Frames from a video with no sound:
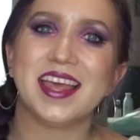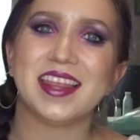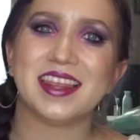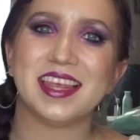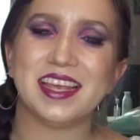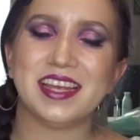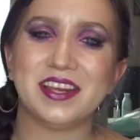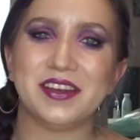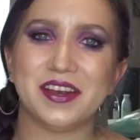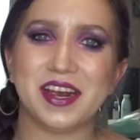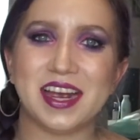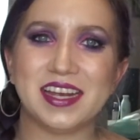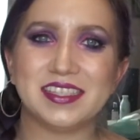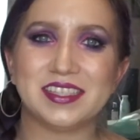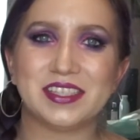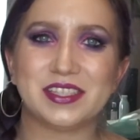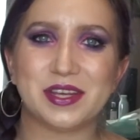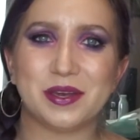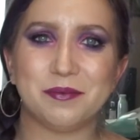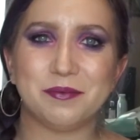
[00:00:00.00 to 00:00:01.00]
Thank you
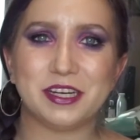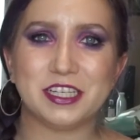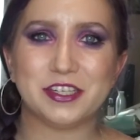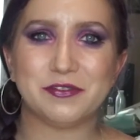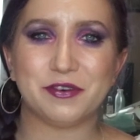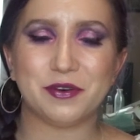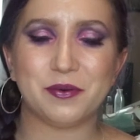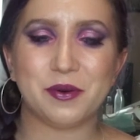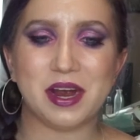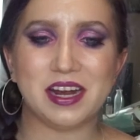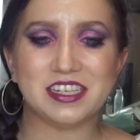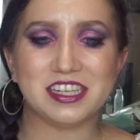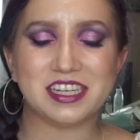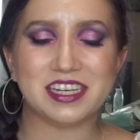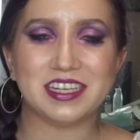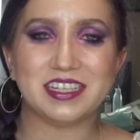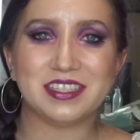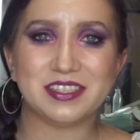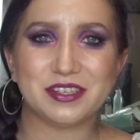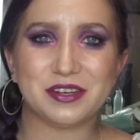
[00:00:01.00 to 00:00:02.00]
guys so much for
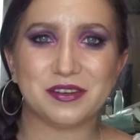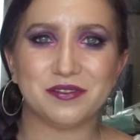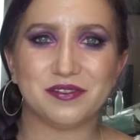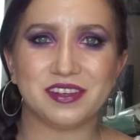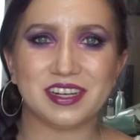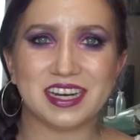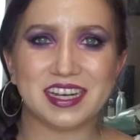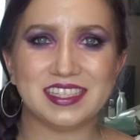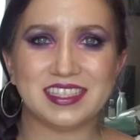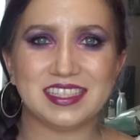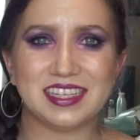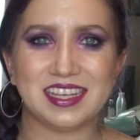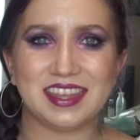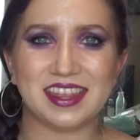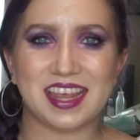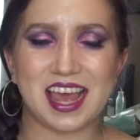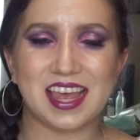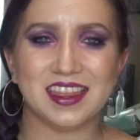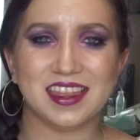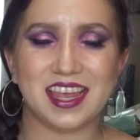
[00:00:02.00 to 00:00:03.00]
watching. Don't forget to hit
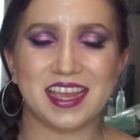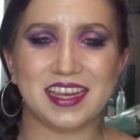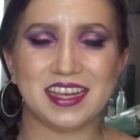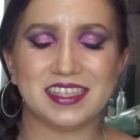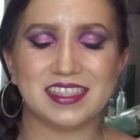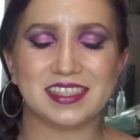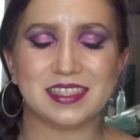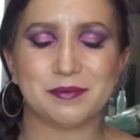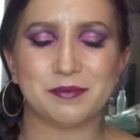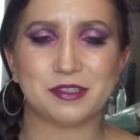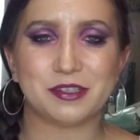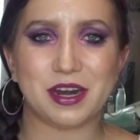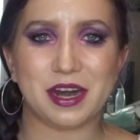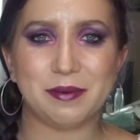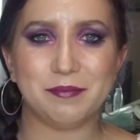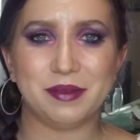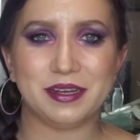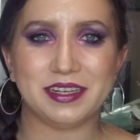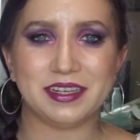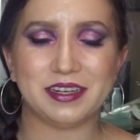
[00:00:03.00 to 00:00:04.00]
that like and
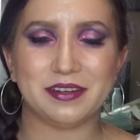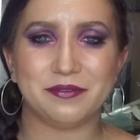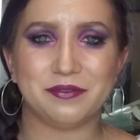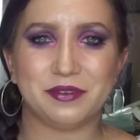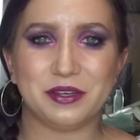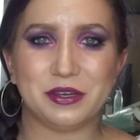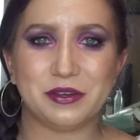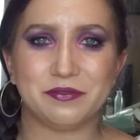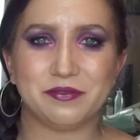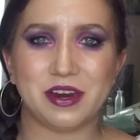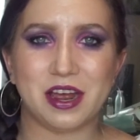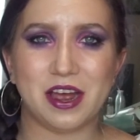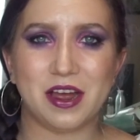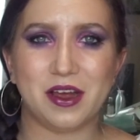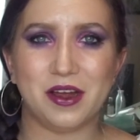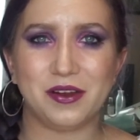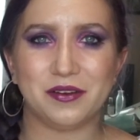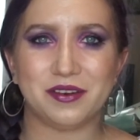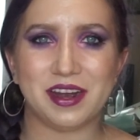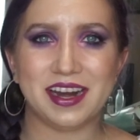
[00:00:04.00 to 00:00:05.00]
subscribe button if you have not
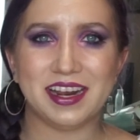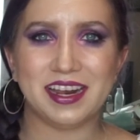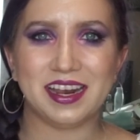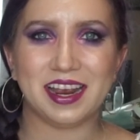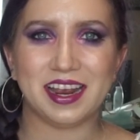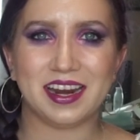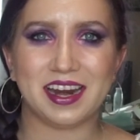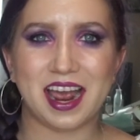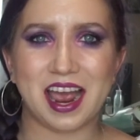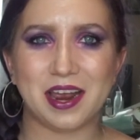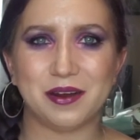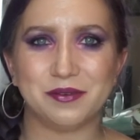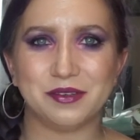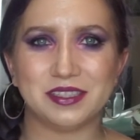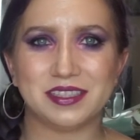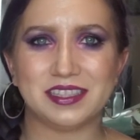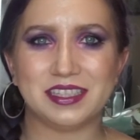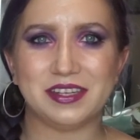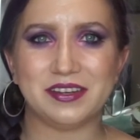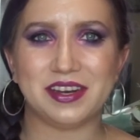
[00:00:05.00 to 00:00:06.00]
already, and I will
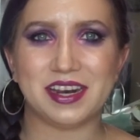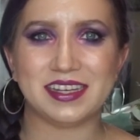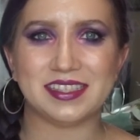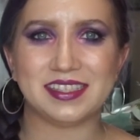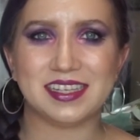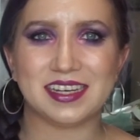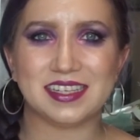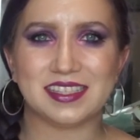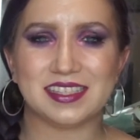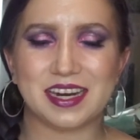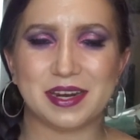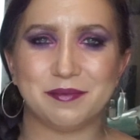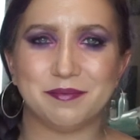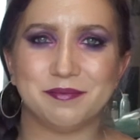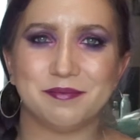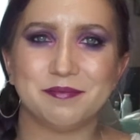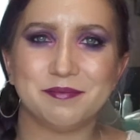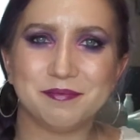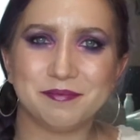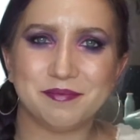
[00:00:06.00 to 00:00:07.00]
see you guys next time.
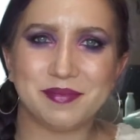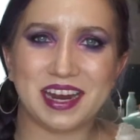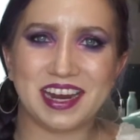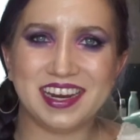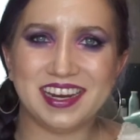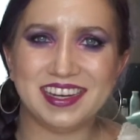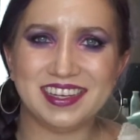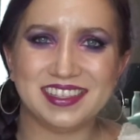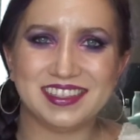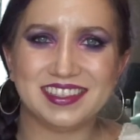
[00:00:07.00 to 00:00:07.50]
Bye!